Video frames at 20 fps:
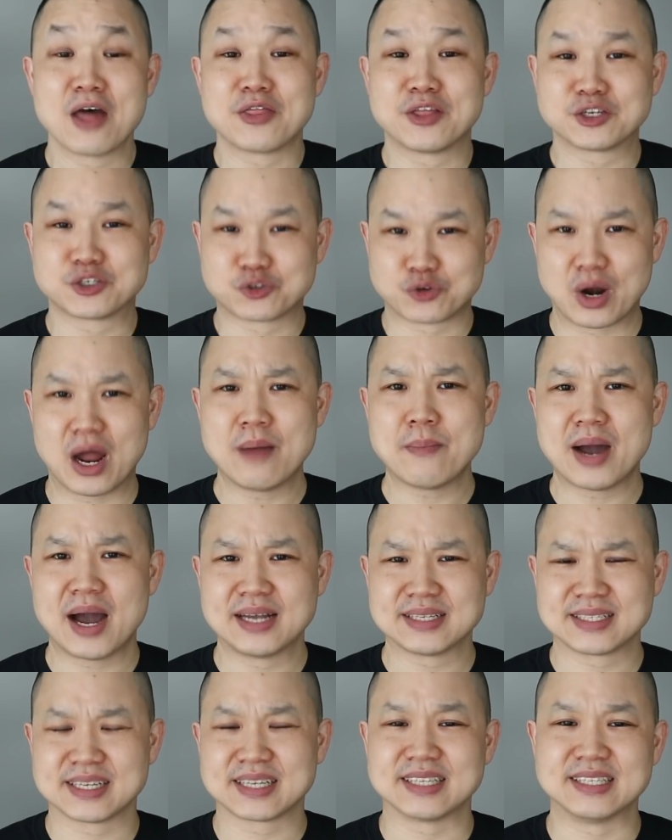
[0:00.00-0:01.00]
The
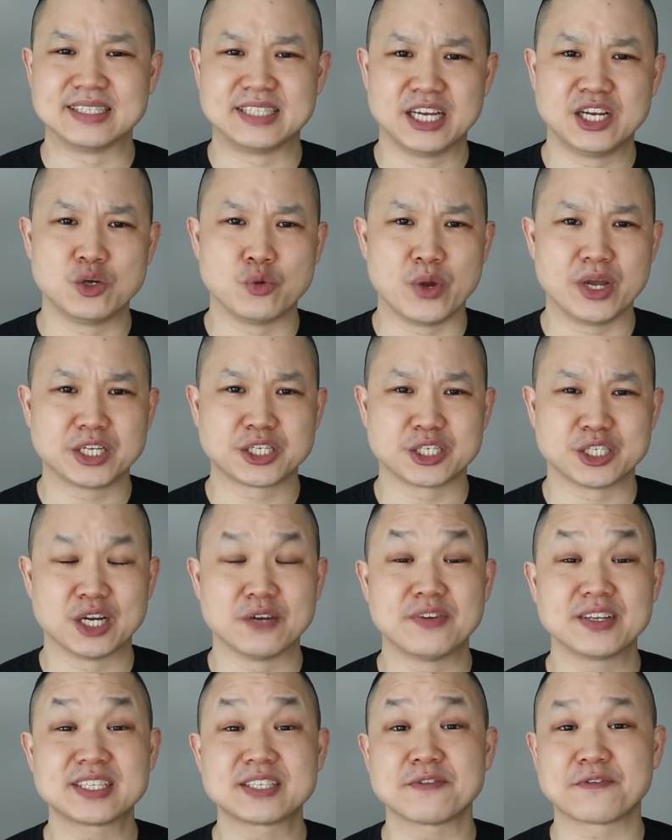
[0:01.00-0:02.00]
drama is a continuation
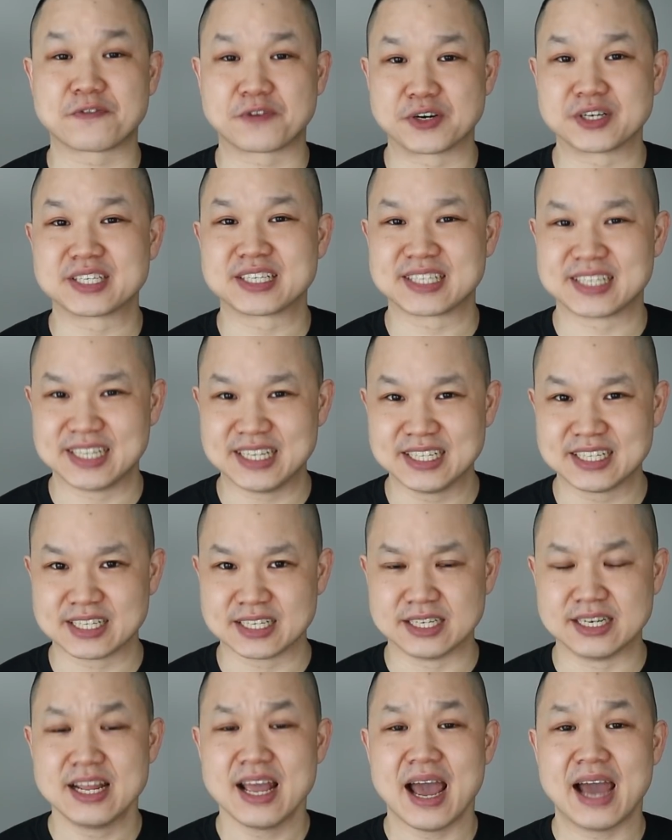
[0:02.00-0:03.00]
of its first
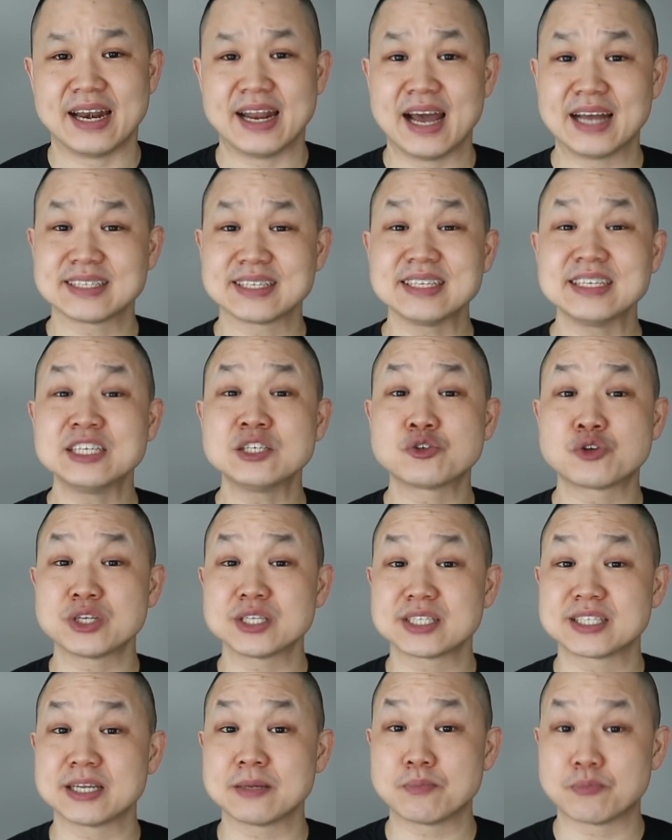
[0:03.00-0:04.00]
season and has an
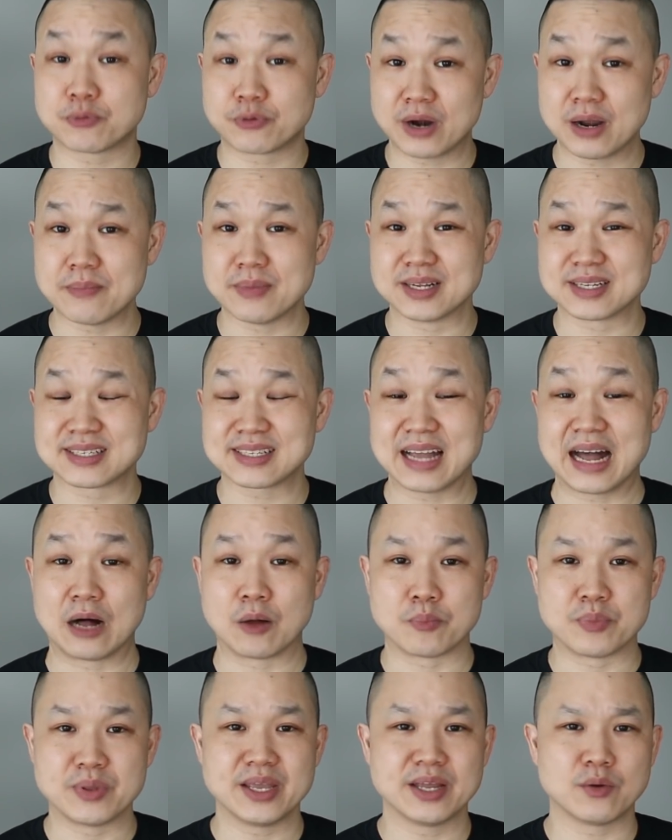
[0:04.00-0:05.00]
interesting premise,
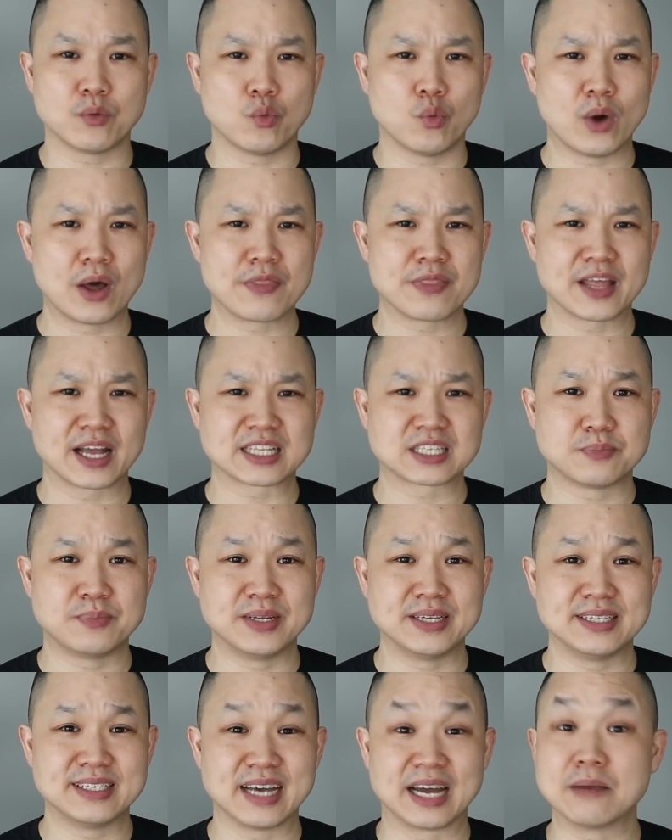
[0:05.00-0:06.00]
albeit one that's
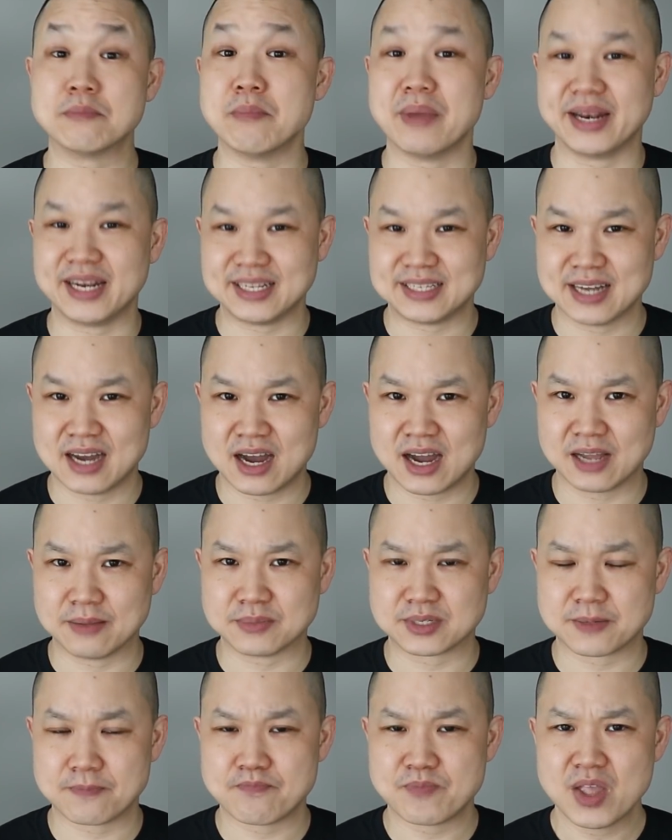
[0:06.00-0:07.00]
been done many
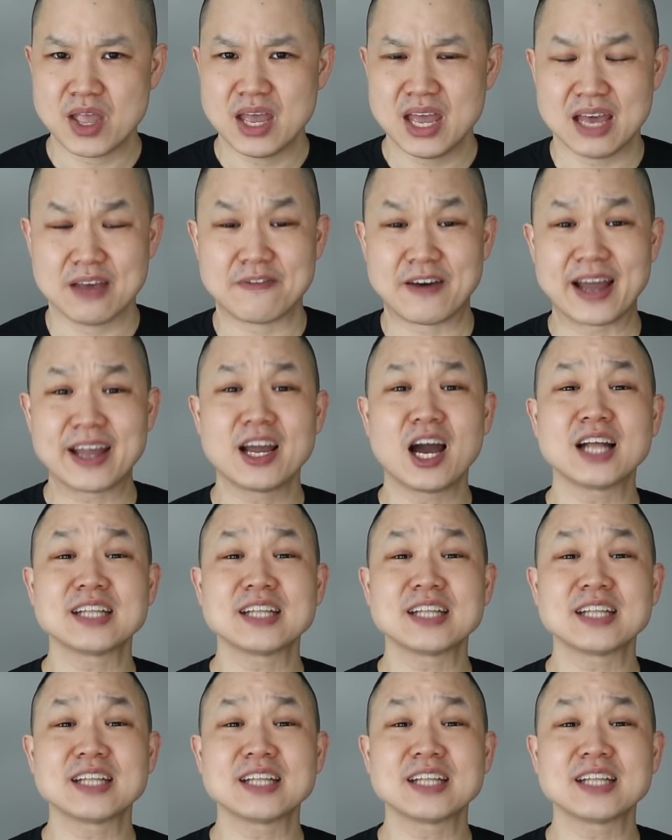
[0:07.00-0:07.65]
times. If I